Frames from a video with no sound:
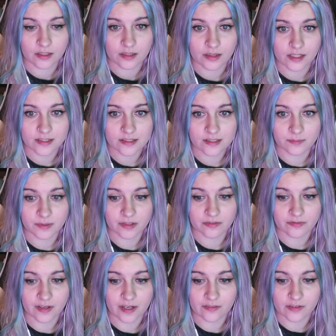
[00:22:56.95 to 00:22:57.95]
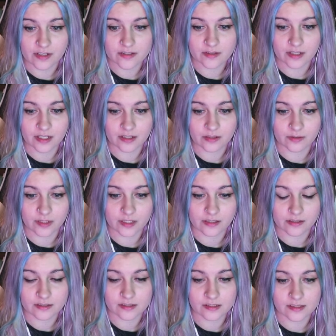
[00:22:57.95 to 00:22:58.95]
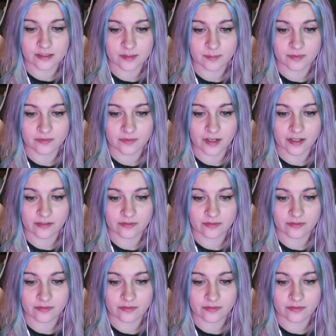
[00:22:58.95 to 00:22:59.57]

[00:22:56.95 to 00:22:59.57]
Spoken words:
This could be a 5. It also can't go here, so these could be 5.